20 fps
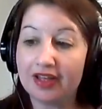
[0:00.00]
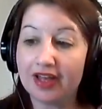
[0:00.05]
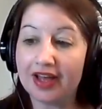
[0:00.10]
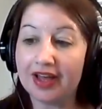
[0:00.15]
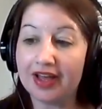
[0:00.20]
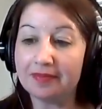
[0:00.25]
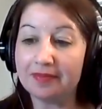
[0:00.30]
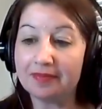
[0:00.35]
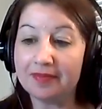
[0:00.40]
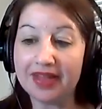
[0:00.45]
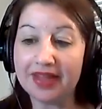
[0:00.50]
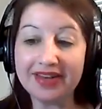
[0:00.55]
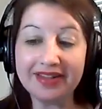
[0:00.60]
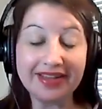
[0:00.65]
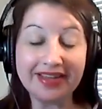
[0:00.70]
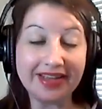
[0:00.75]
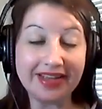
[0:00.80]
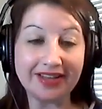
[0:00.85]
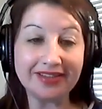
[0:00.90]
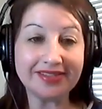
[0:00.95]

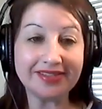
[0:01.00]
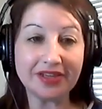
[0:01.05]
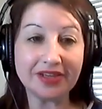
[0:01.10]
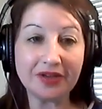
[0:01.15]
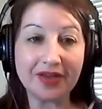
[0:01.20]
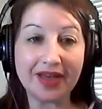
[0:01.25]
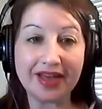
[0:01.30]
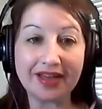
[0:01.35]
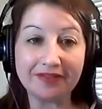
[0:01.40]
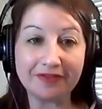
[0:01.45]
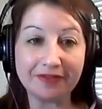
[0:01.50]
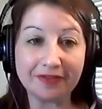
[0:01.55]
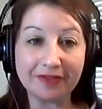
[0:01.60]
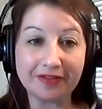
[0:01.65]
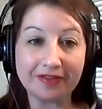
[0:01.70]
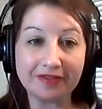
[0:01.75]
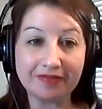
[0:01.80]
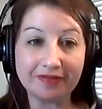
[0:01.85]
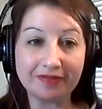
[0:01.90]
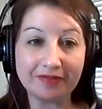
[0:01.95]
anything else that you have
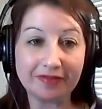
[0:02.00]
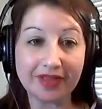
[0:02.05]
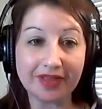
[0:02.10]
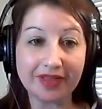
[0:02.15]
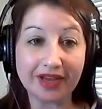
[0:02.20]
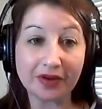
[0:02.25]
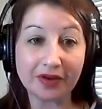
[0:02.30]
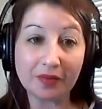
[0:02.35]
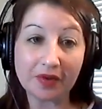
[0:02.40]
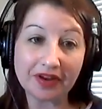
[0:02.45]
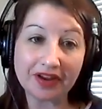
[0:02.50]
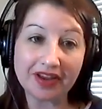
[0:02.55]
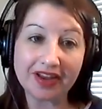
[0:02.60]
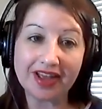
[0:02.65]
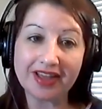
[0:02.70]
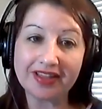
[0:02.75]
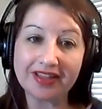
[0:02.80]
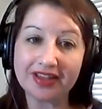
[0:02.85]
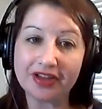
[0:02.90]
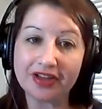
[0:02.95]
that you're working
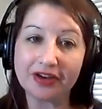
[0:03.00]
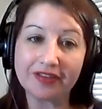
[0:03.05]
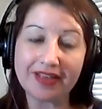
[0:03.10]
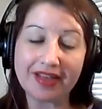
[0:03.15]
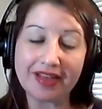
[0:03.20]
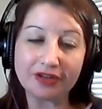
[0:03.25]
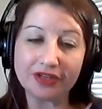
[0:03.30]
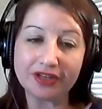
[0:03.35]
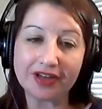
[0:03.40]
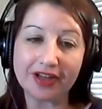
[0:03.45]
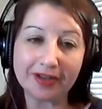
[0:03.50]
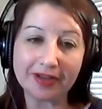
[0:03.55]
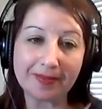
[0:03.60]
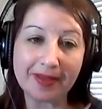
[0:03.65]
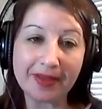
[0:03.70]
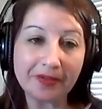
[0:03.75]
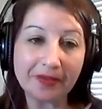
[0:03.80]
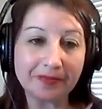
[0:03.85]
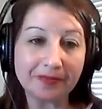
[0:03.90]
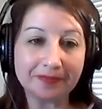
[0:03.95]
on that you're allowed to talk
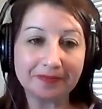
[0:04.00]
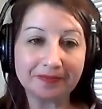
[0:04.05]
about?